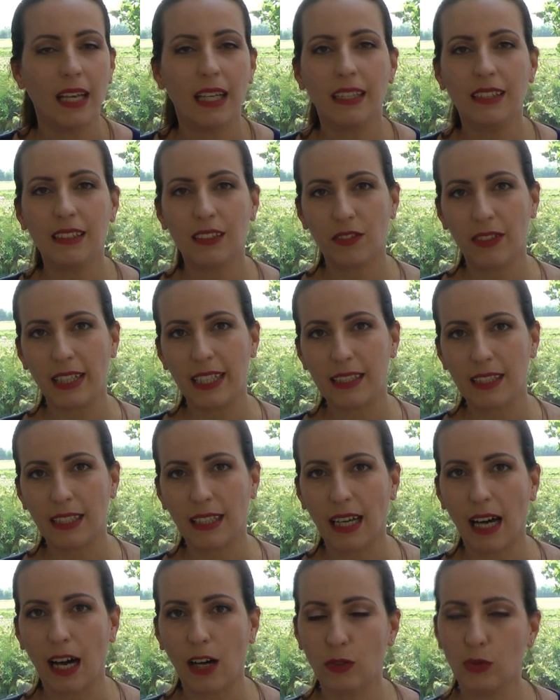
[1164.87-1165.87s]

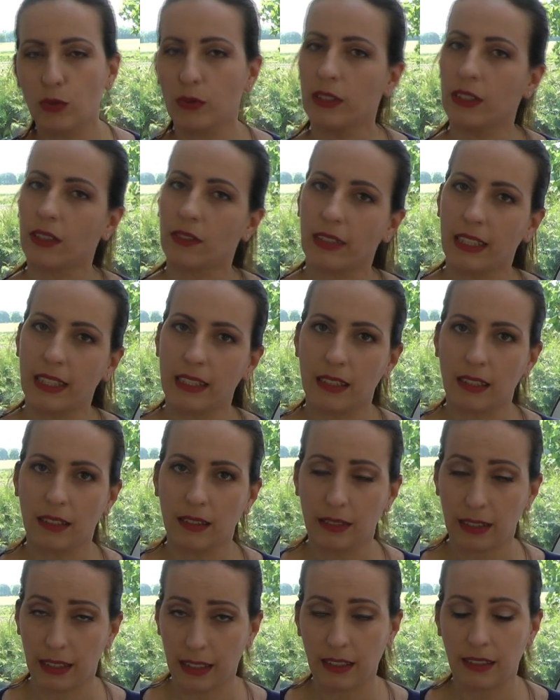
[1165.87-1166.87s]
interfacing out to interface
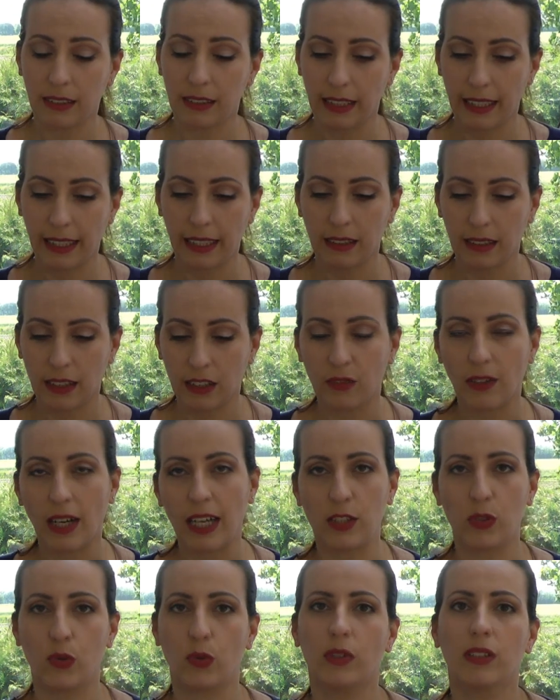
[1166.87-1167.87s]
they
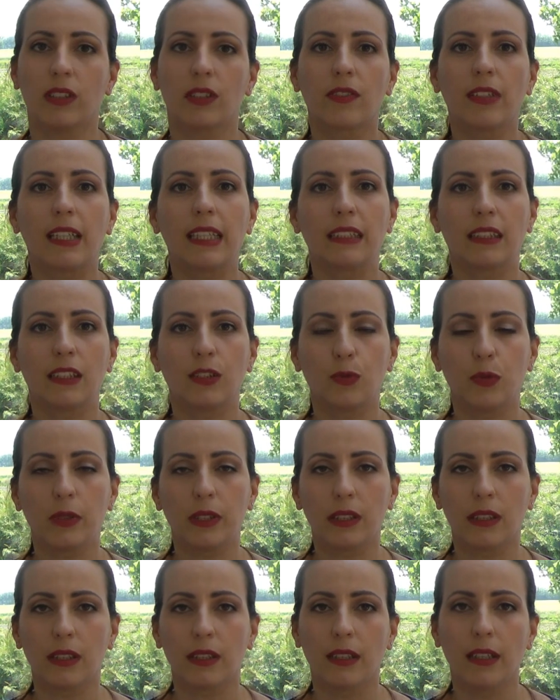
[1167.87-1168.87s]
advise to interface it
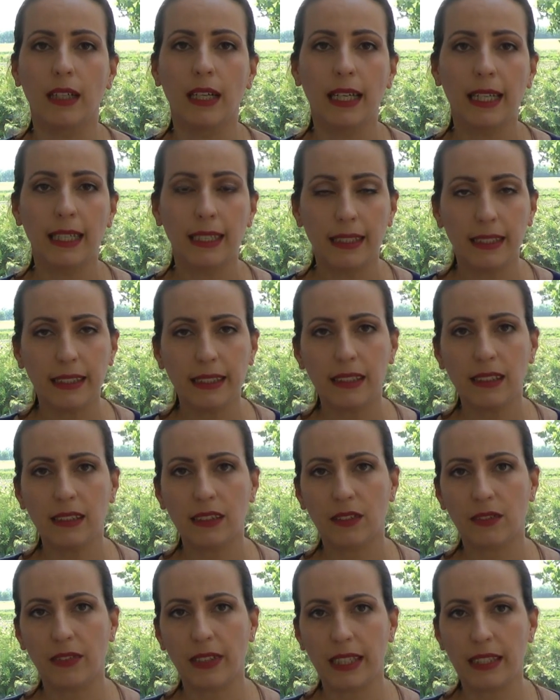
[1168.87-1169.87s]
with the knit
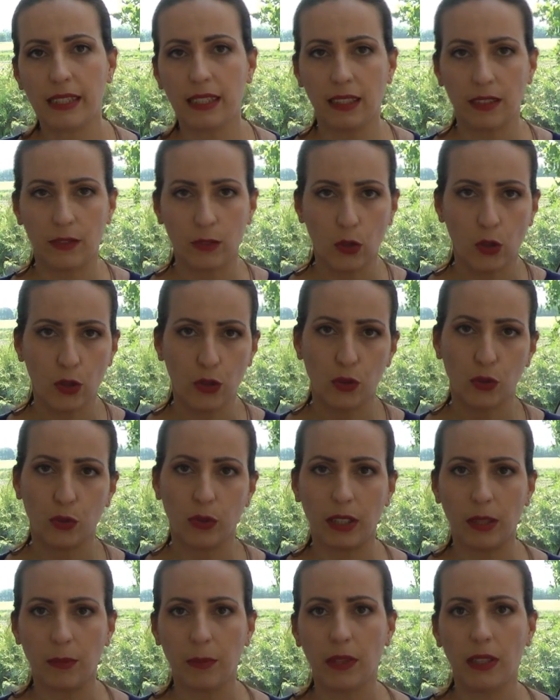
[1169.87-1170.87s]
interfacing, of course, to
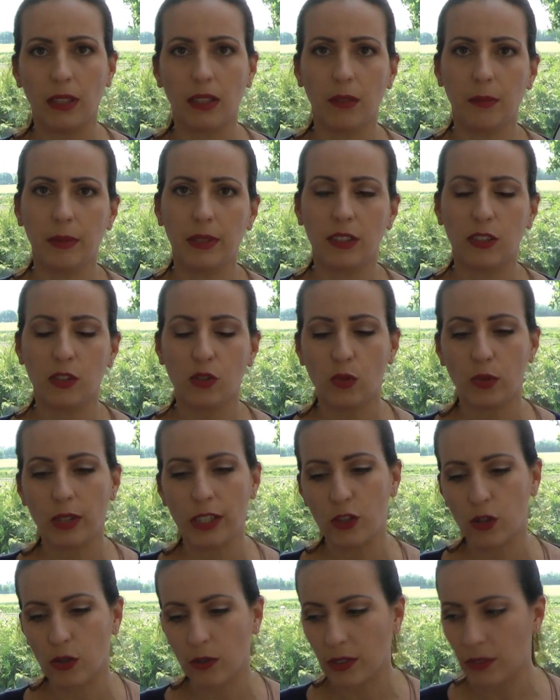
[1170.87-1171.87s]
keep a little bit the
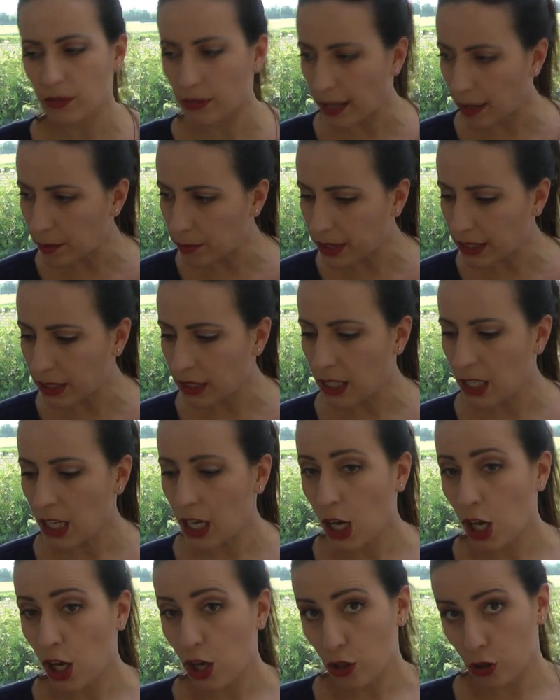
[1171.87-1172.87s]
stretch of the fabric.
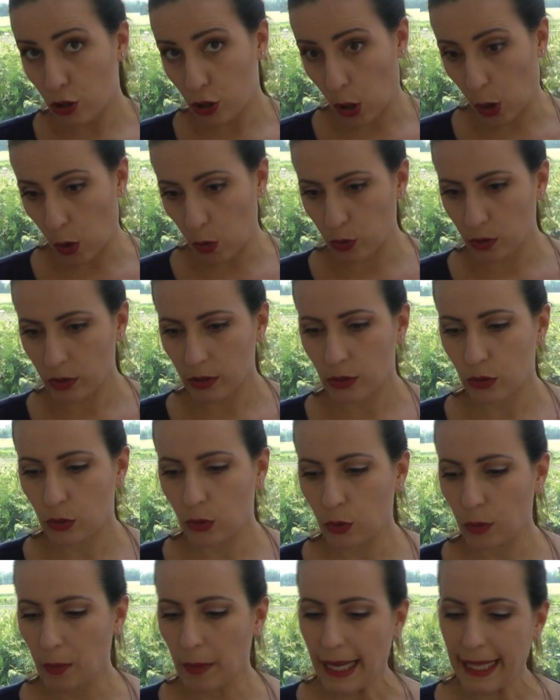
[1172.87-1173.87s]
So
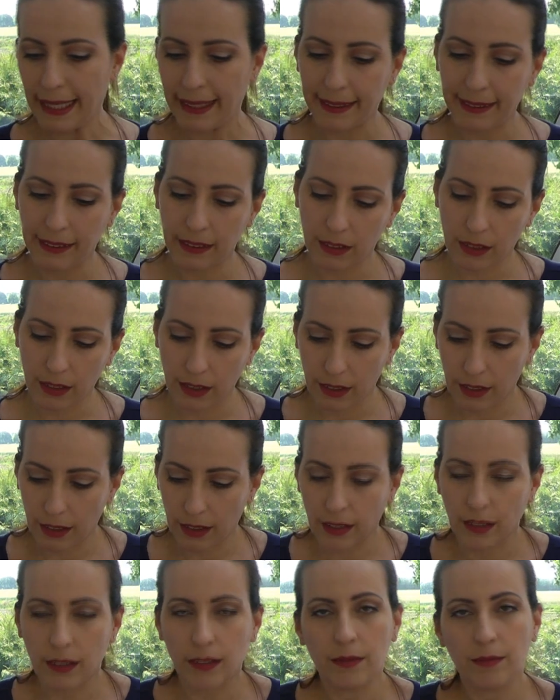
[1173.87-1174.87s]
to make it
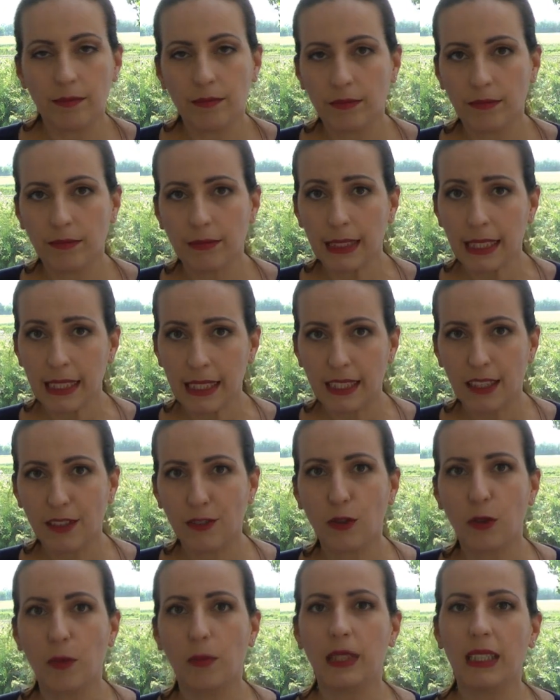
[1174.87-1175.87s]
easier
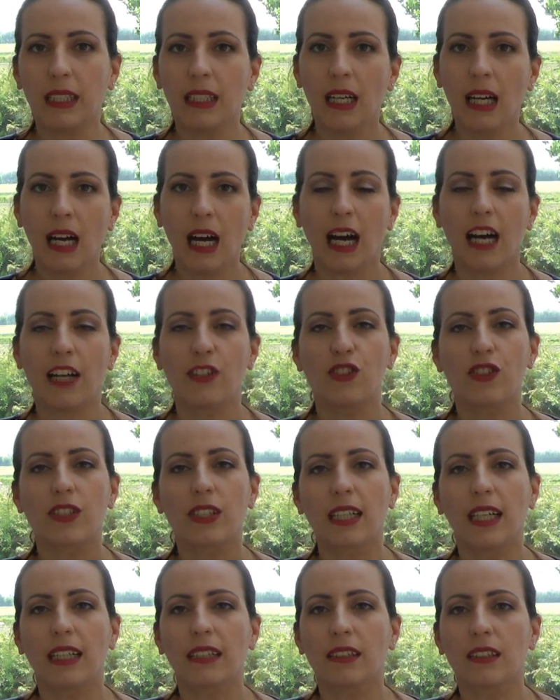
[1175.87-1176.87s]
for me, I
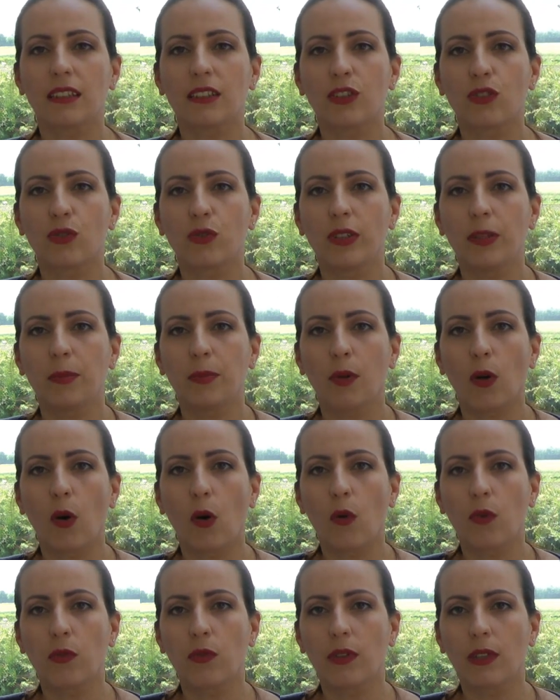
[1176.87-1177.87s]
just cut a strip
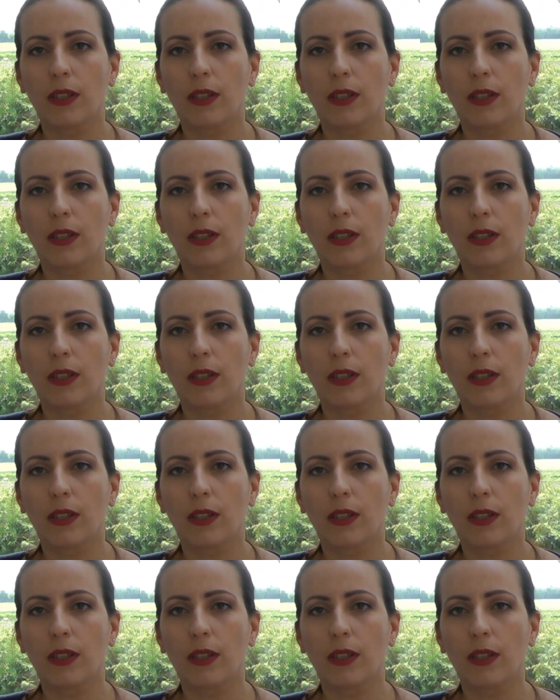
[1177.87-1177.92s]
of